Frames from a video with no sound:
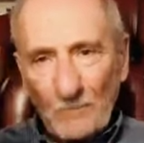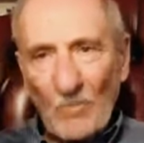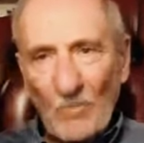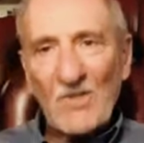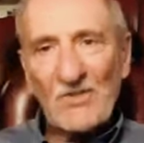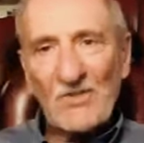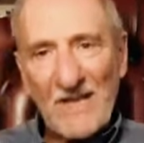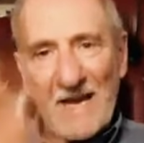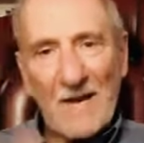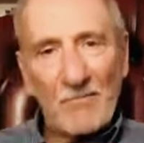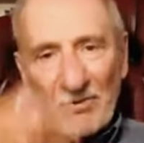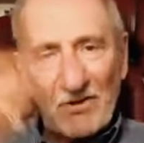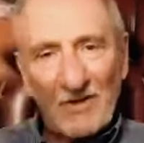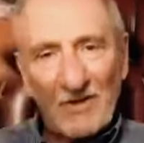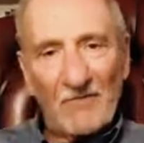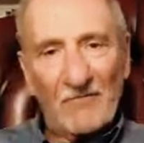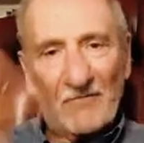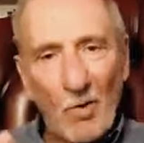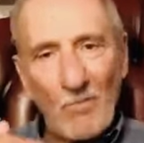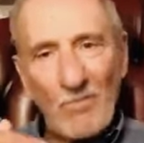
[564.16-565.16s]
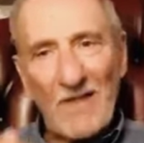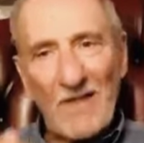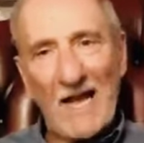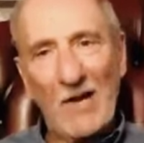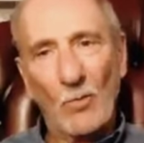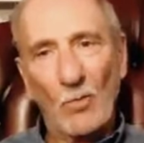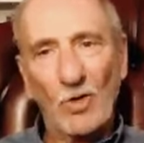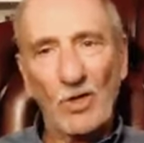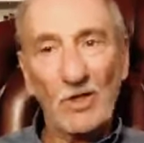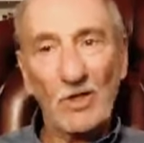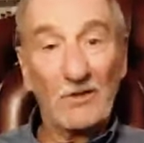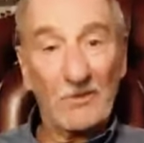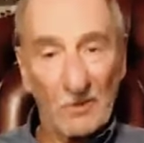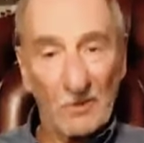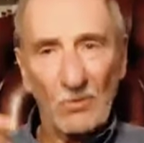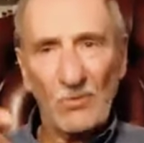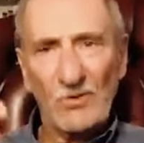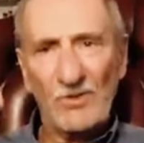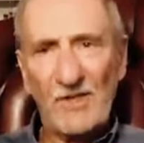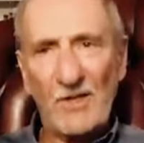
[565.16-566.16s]
separate from that world, and
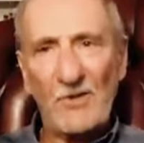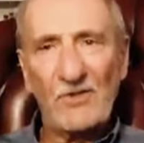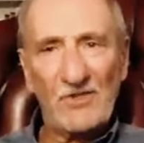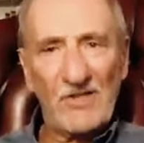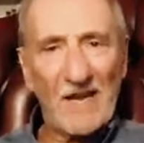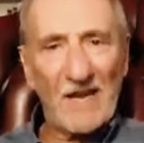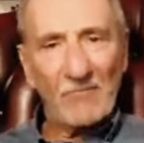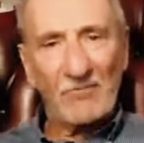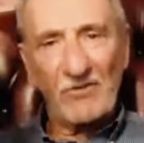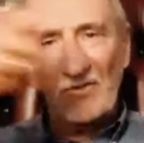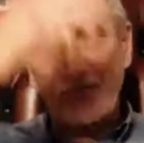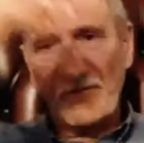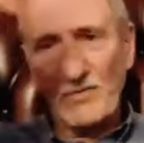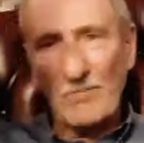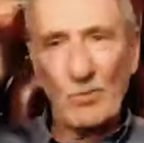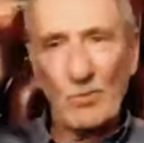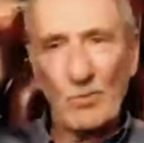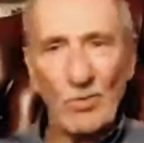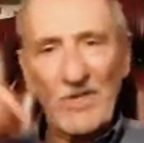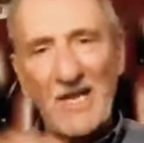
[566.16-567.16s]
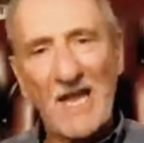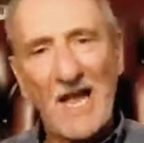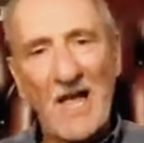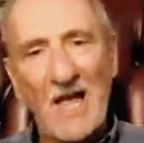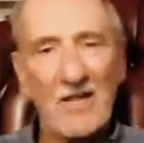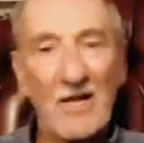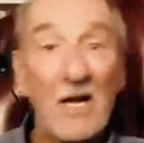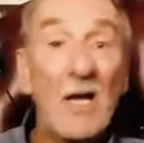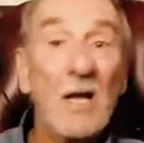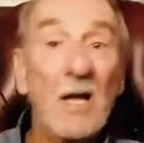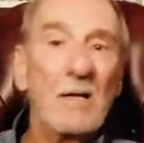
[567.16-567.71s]
also separate from all the other